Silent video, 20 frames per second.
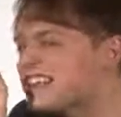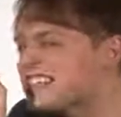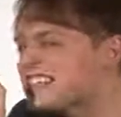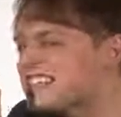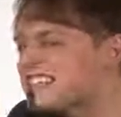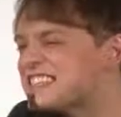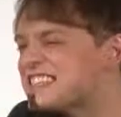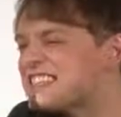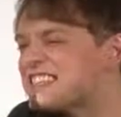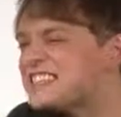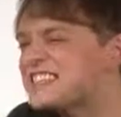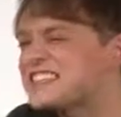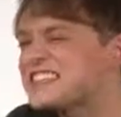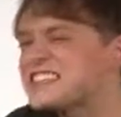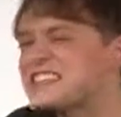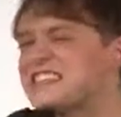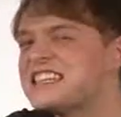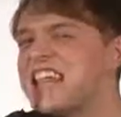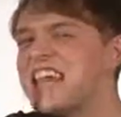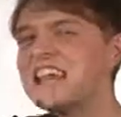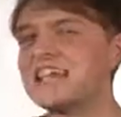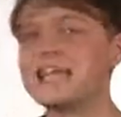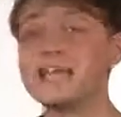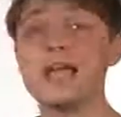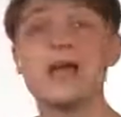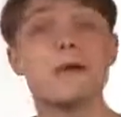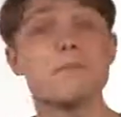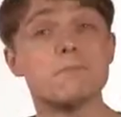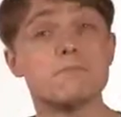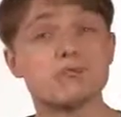
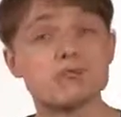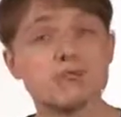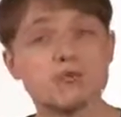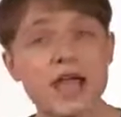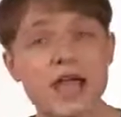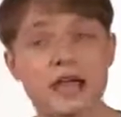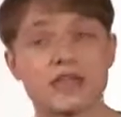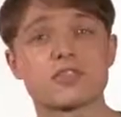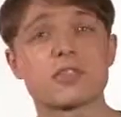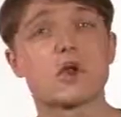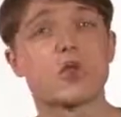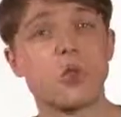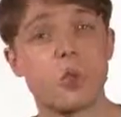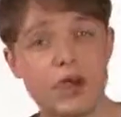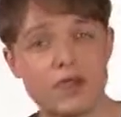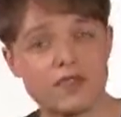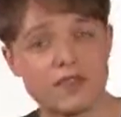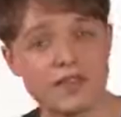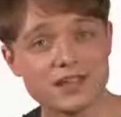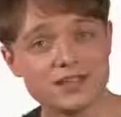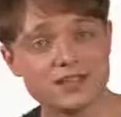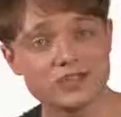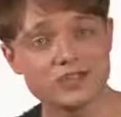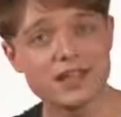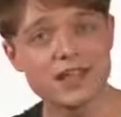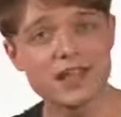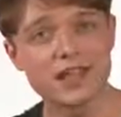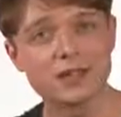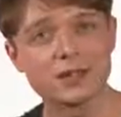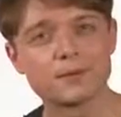steady breath when they
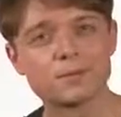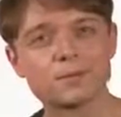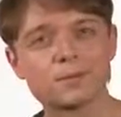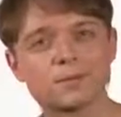sing.